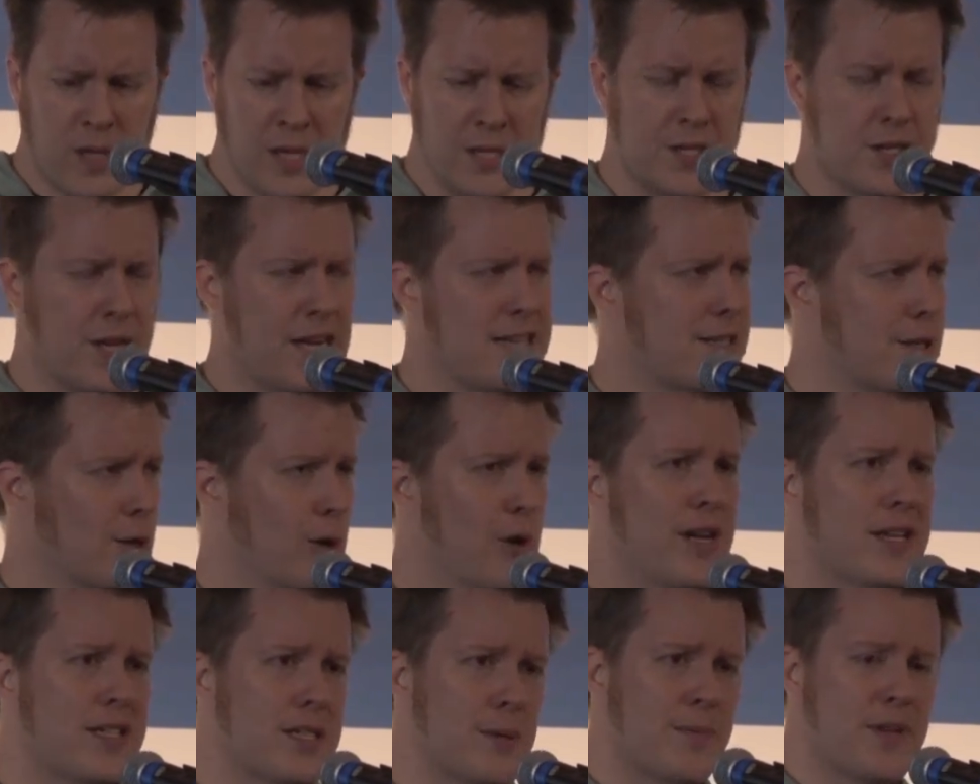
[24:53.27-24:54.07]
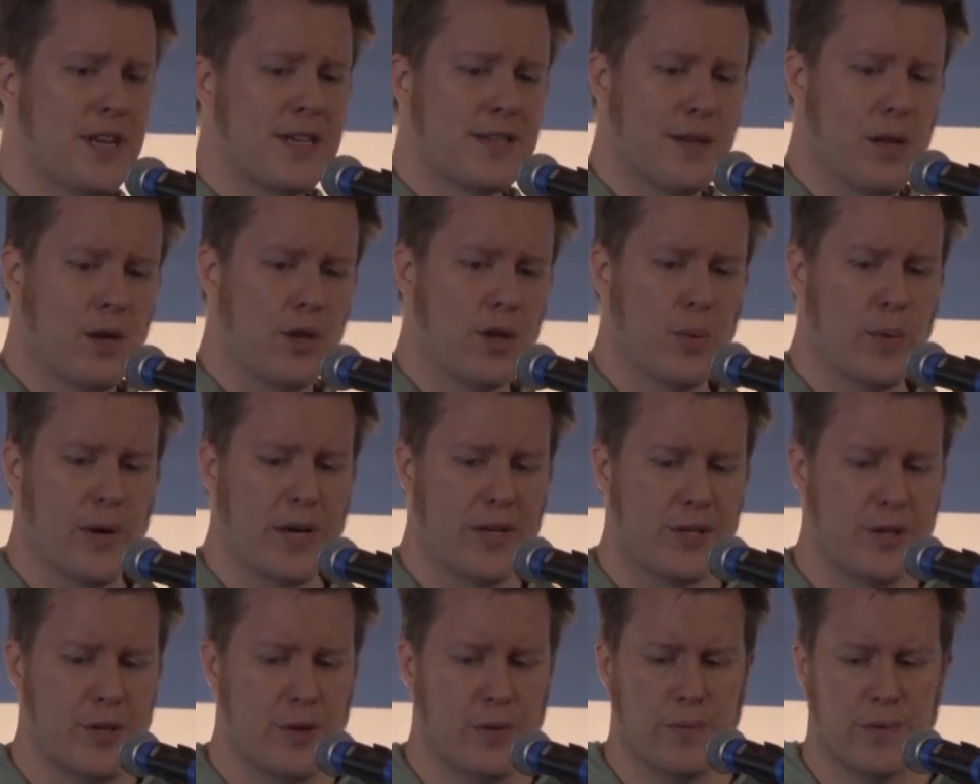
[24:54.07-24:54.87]
it's nice learning some things along the
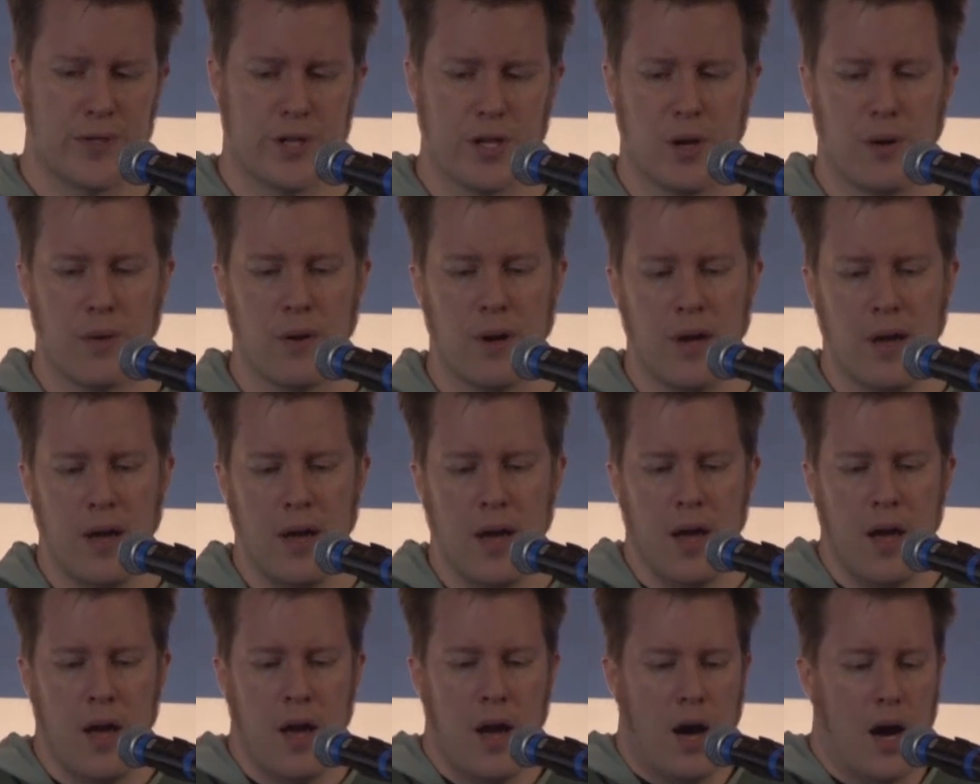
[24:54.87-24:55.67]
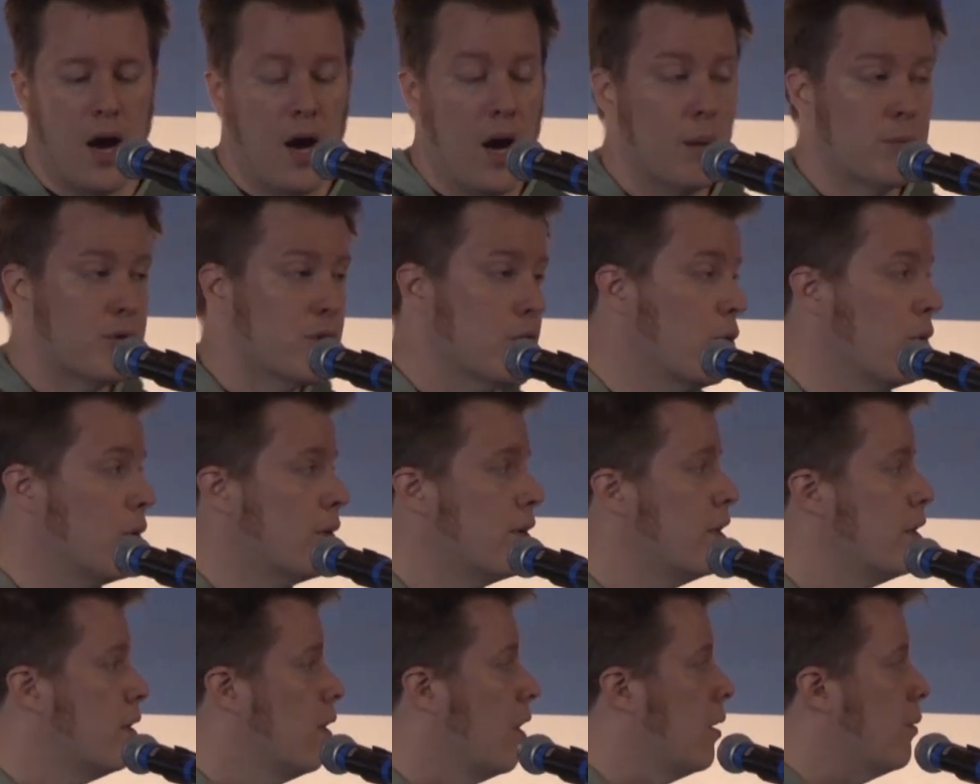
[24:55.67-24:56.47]
way too. So
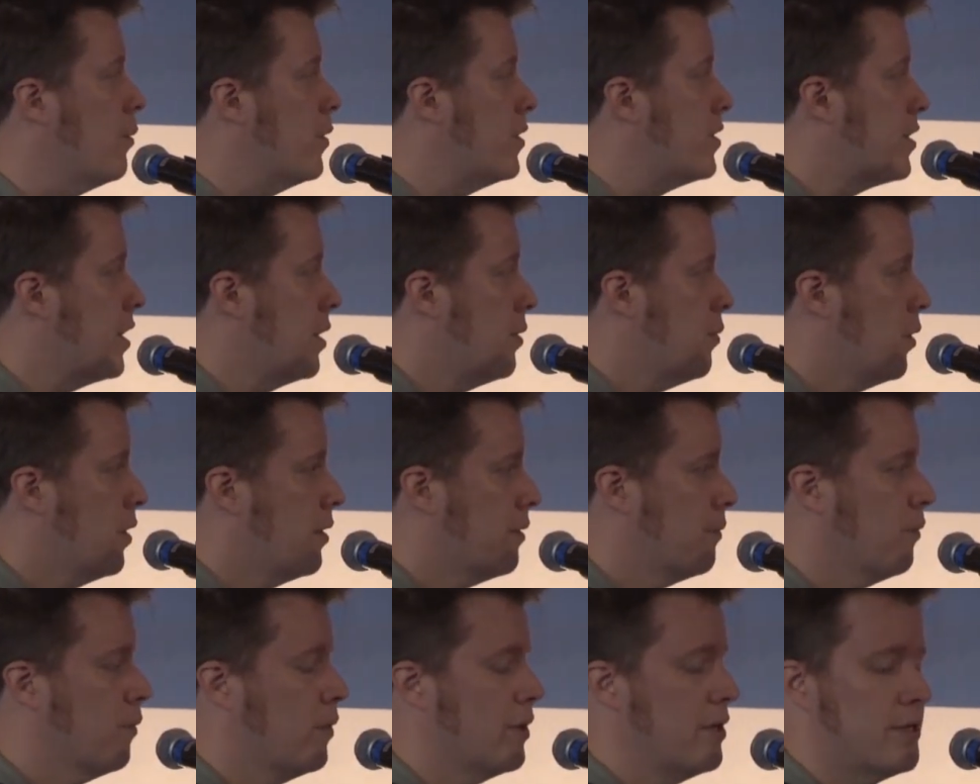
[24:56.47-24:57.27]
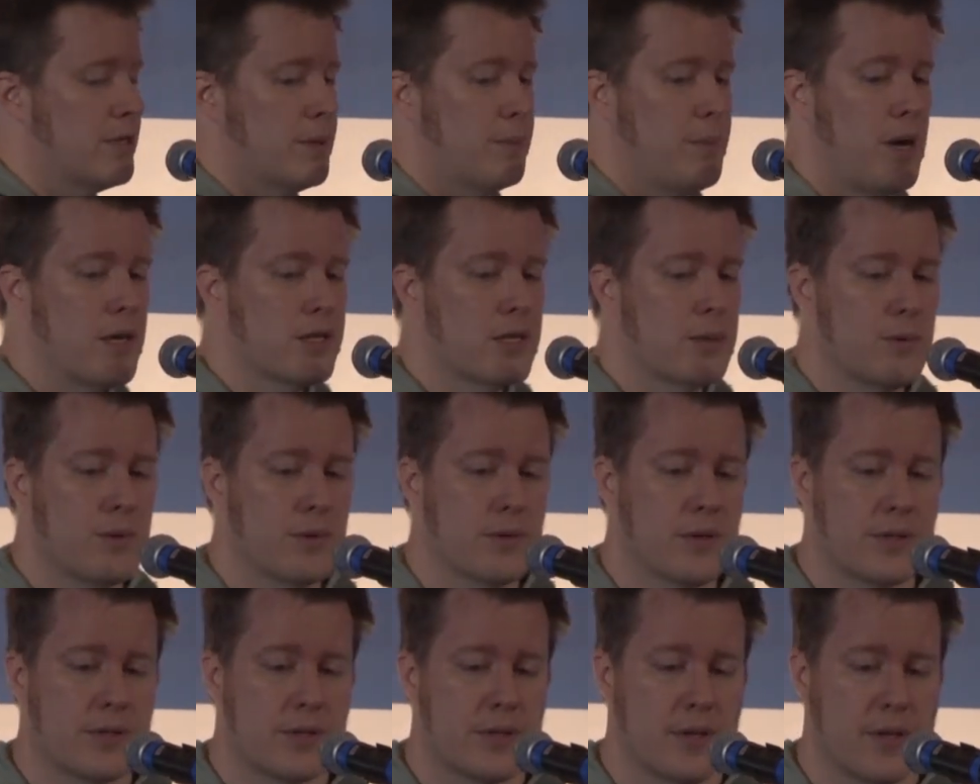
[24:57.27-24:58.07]
I would say, what is it
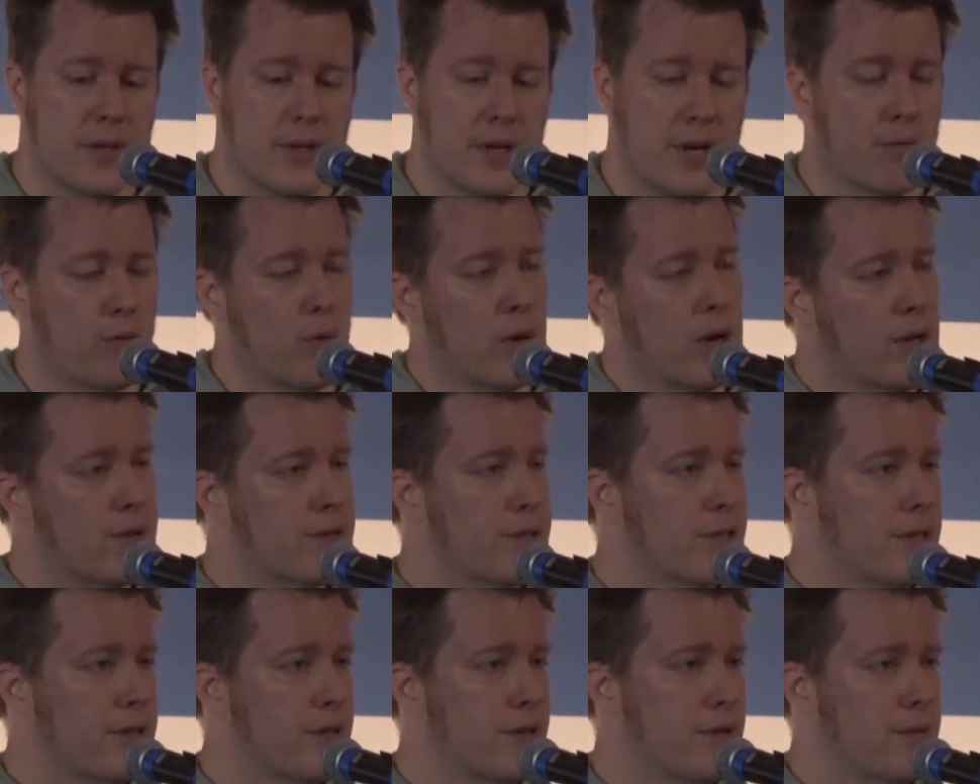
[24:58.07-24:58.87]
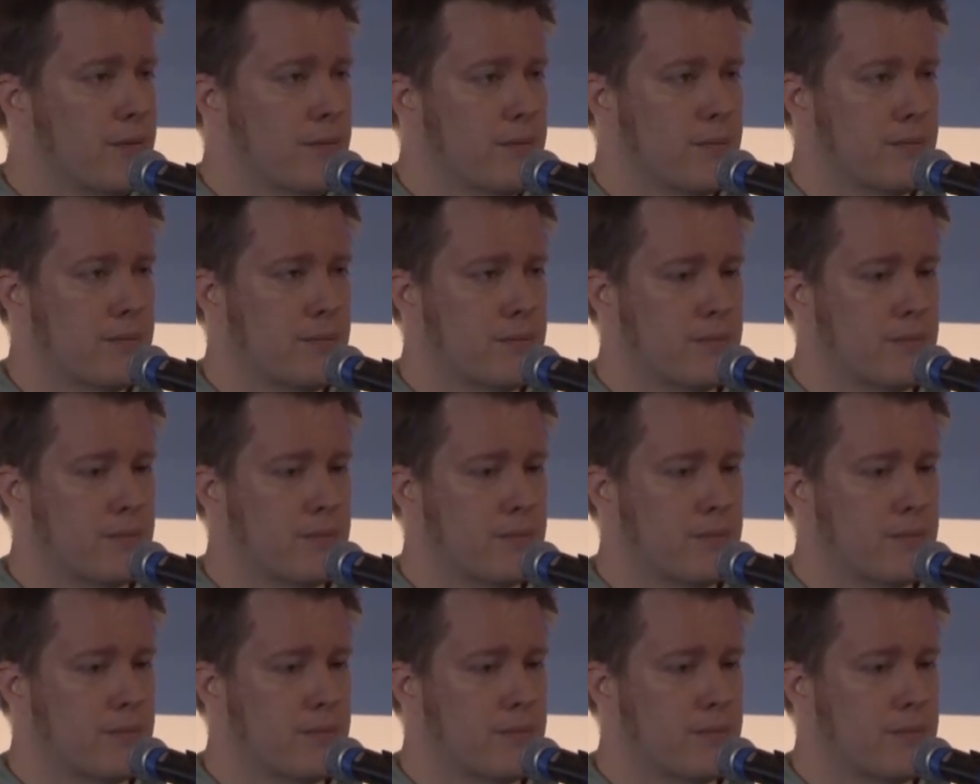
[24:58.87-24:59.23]
possible that everyone else can do?